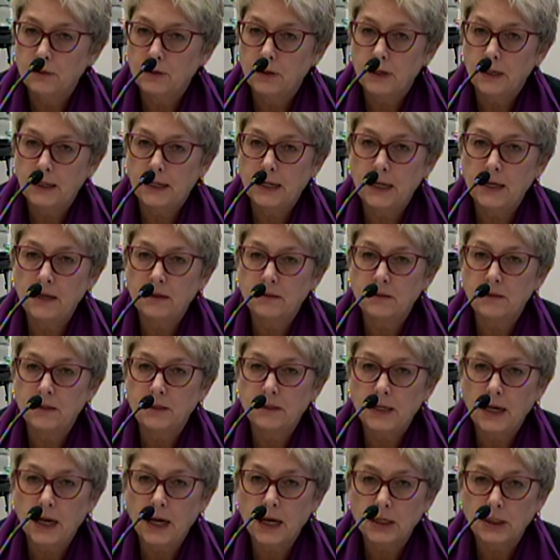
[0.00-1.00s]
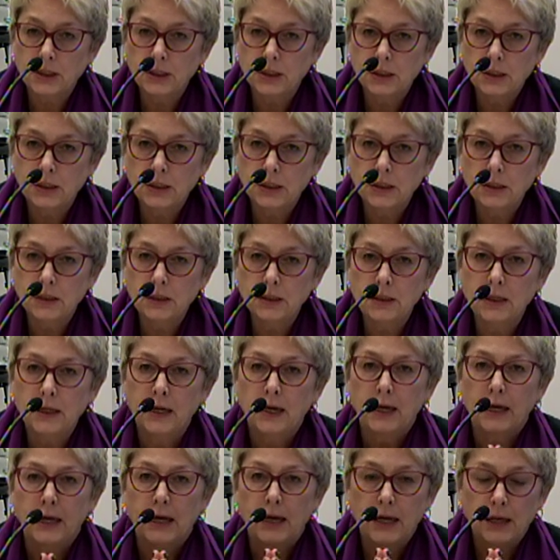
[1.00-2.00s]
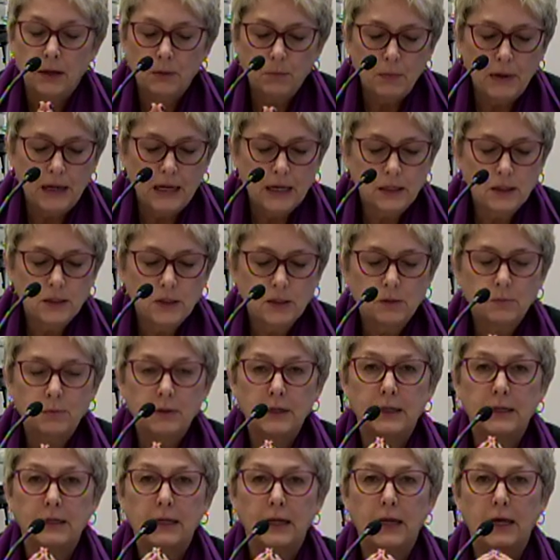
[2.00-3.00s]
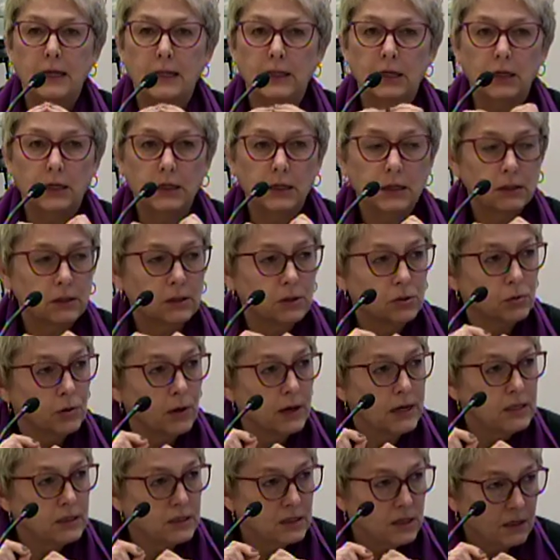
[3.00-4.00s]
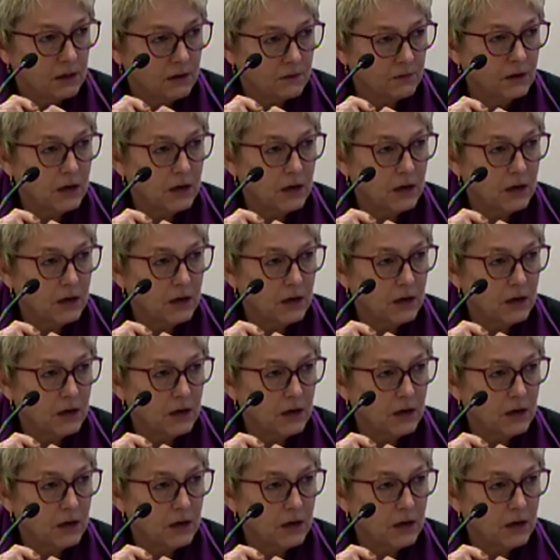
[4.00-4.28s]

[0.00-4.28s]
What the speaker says: our case detection and management and the tracing of